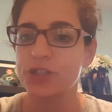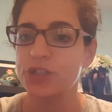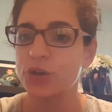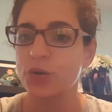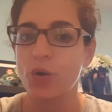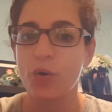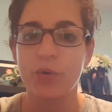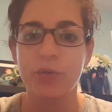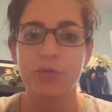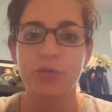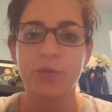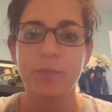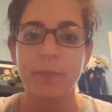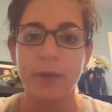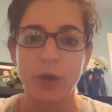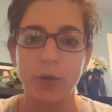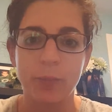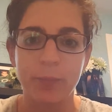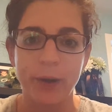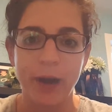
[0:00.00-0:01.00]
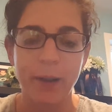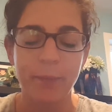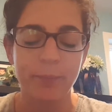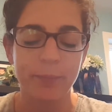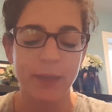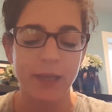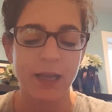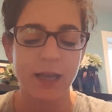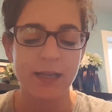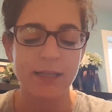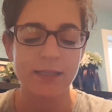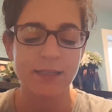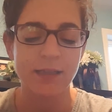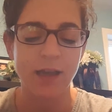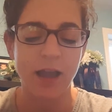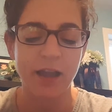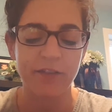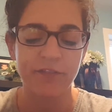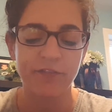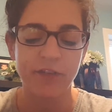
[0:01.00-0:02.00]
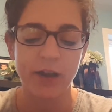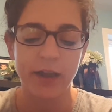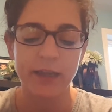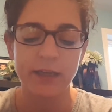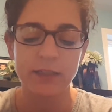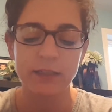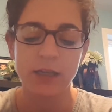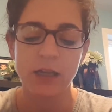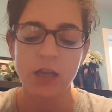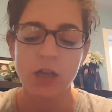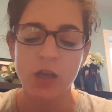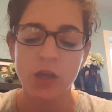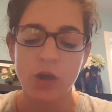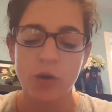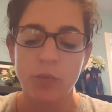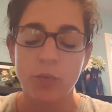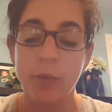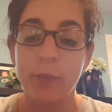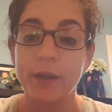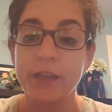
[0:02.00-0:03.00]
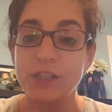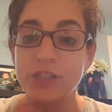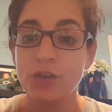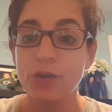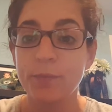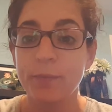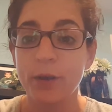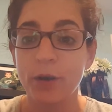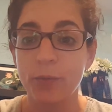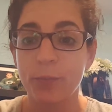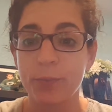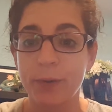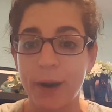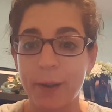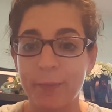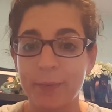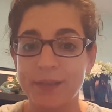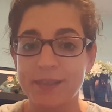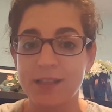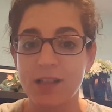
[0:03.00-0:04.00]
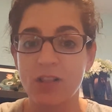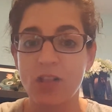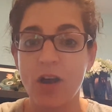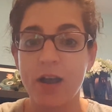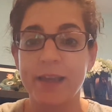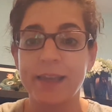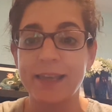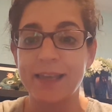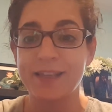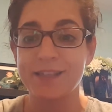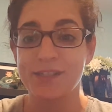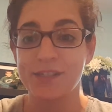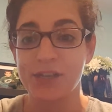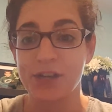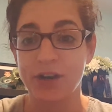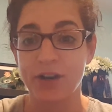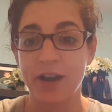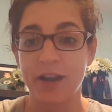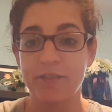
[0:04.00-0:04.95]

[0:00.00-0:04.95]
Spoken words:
So go through meal prep, because I find when we do meal prep, it's a lot easier.